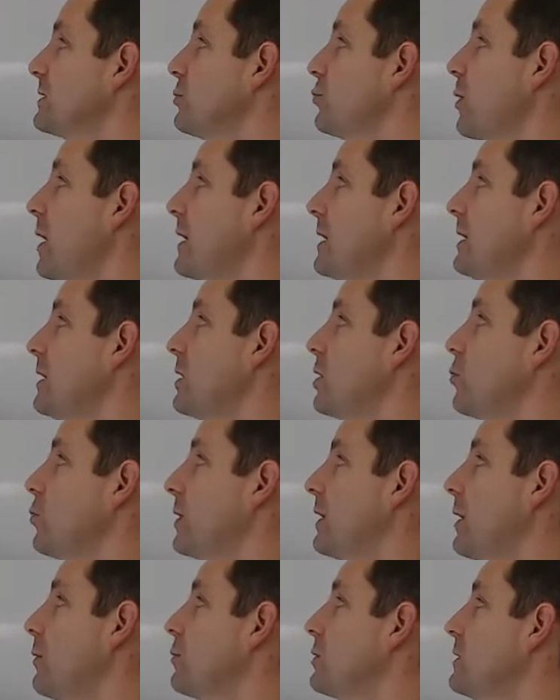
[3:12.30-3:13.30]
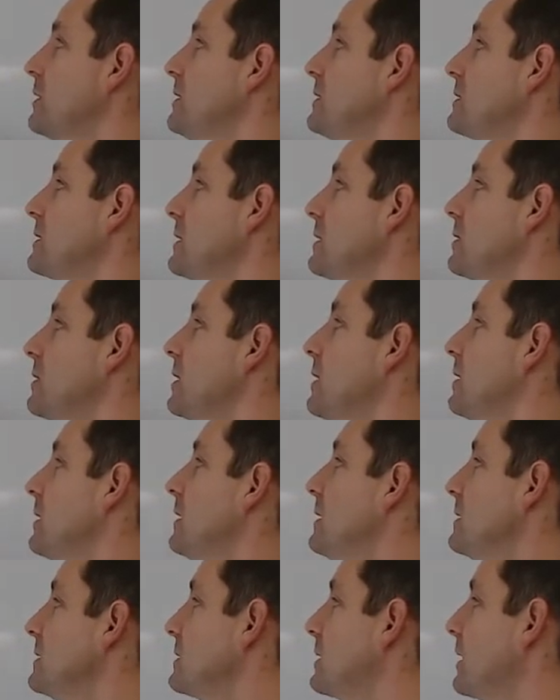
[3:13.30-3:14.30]
right here when I release it
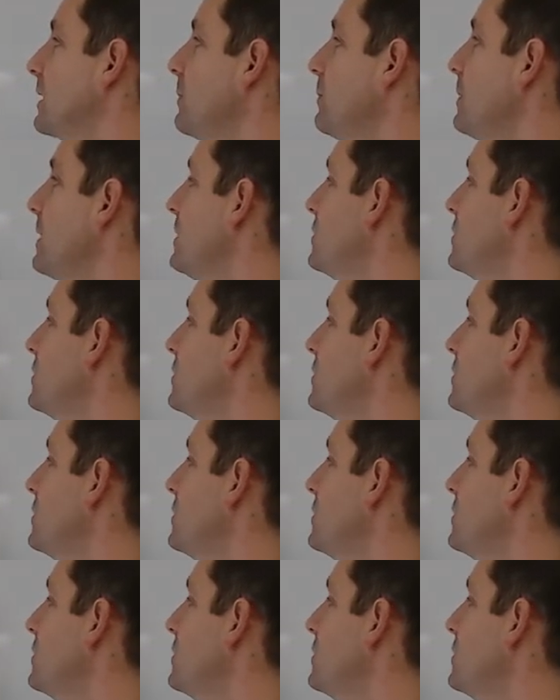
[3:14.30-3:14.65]
is going to be